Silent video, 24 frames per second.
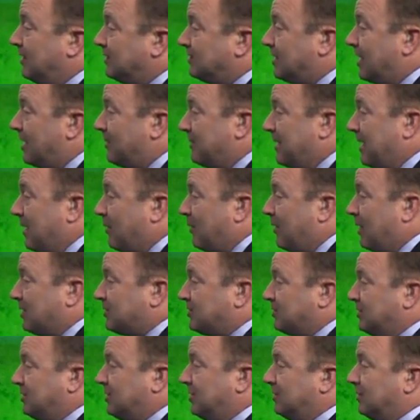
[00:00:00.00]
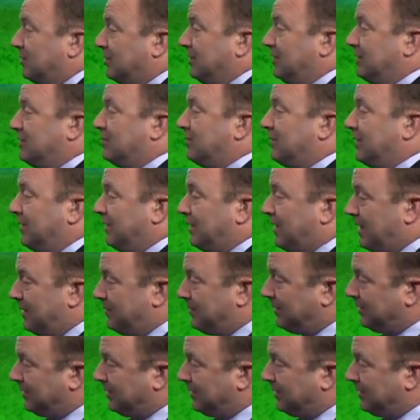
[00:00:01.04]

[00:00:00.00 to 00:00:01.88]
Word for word: Top Mount Washington only 29.